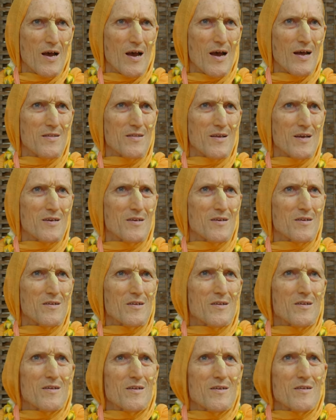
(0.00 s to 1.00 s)
and they,
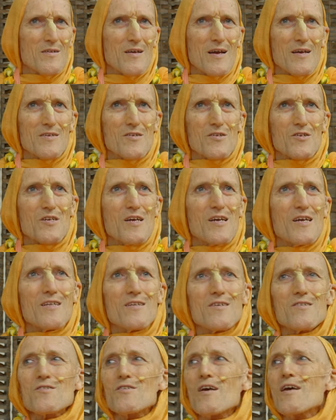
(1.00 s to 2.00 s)
they see
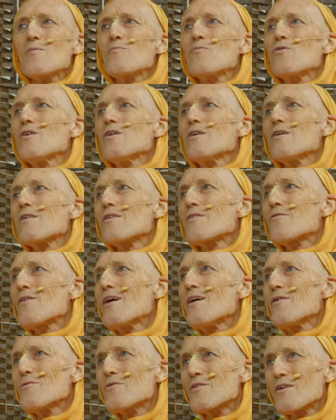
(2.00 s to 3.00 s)
the same world
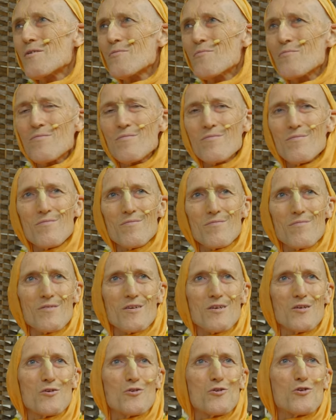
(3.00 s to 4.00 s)
around them
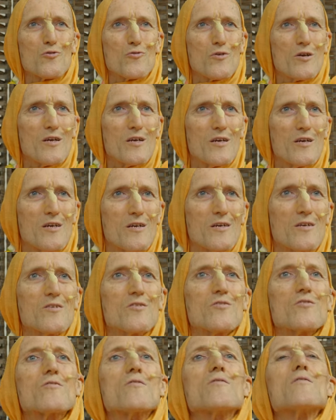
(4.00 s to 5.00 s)

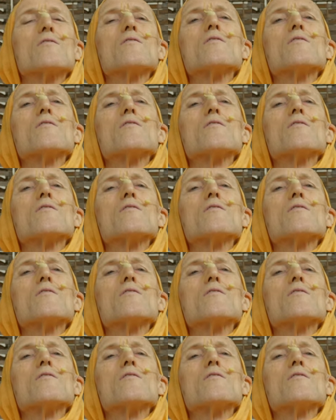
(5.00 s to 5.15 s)
trees,